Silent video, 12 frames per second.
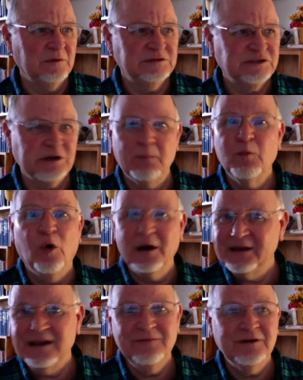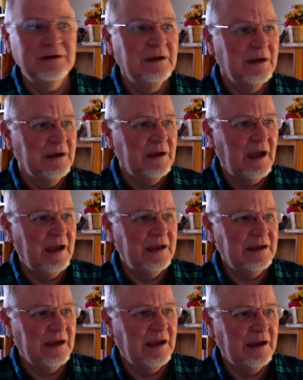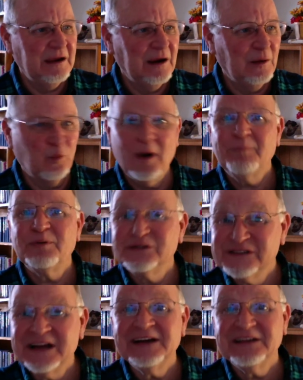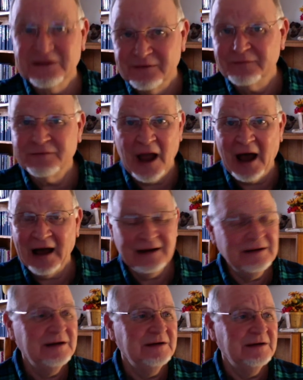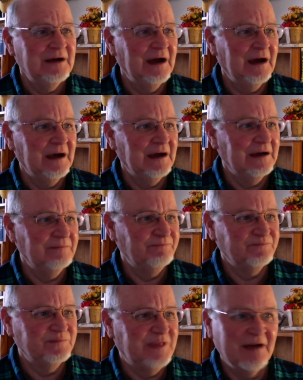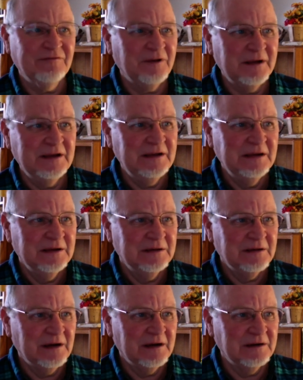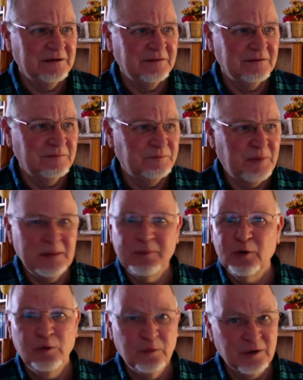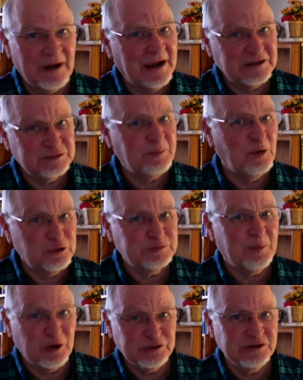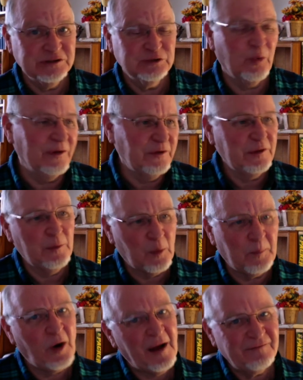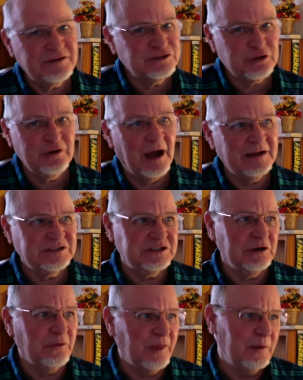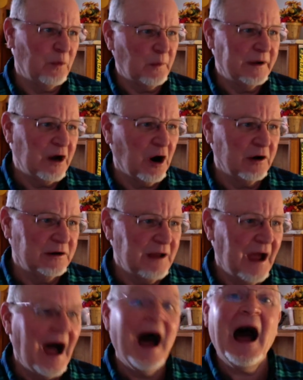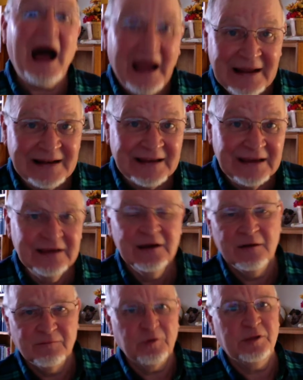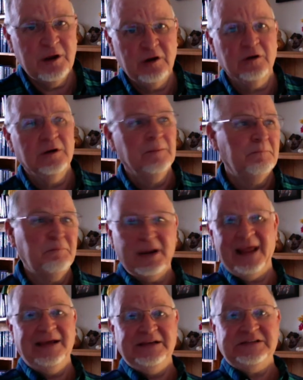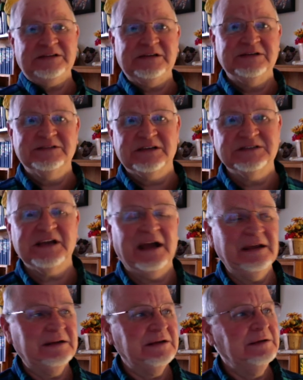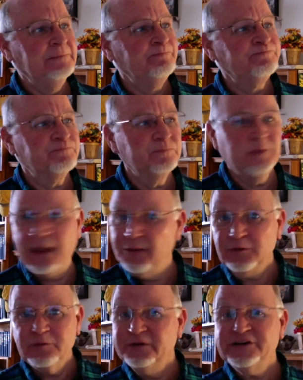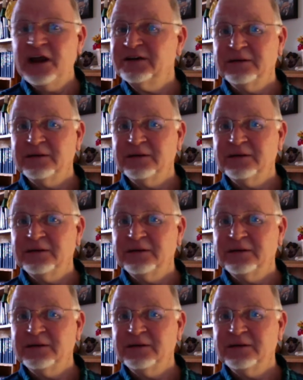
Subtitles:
somewhat even a representative of God, definitely people who were like spokespersons, whether they were prophets or not, still they were regarded highly for their place in society. They would reject